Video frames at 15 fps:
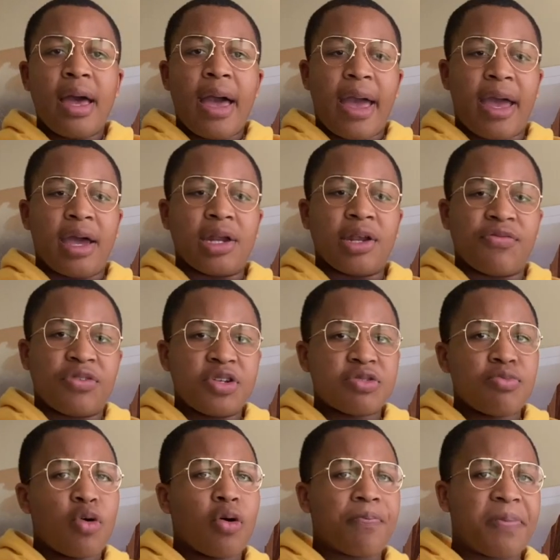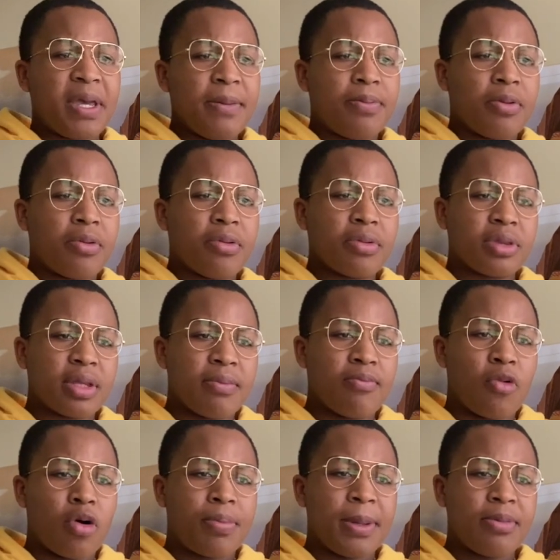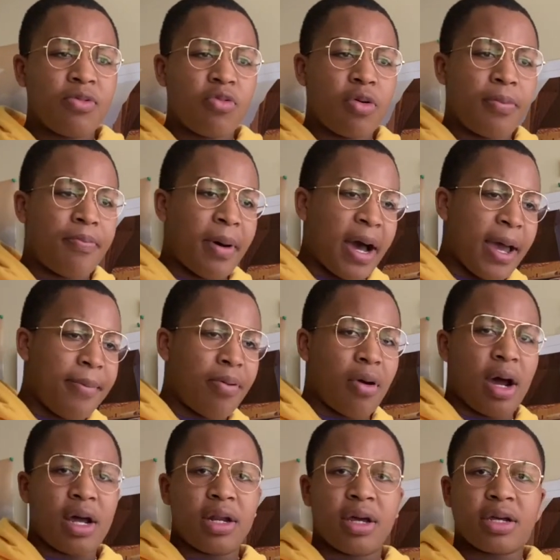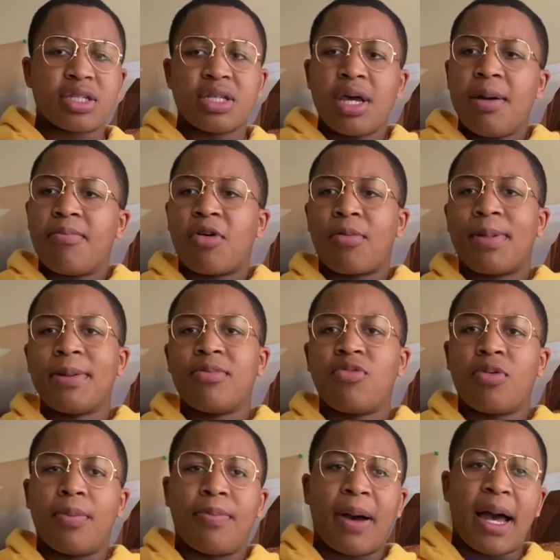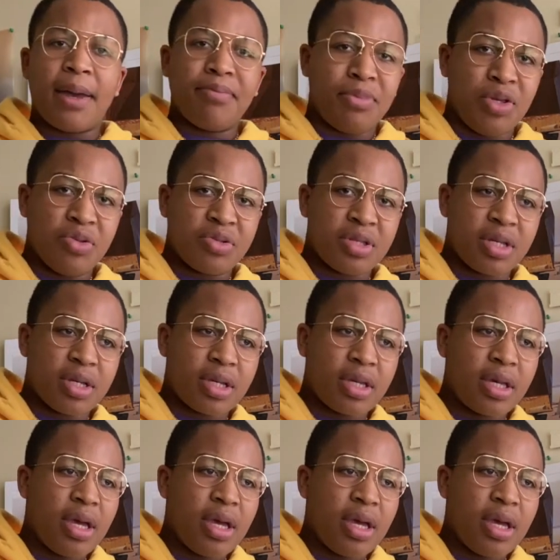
And if there's more people, then more people will buy products, more people will buy music,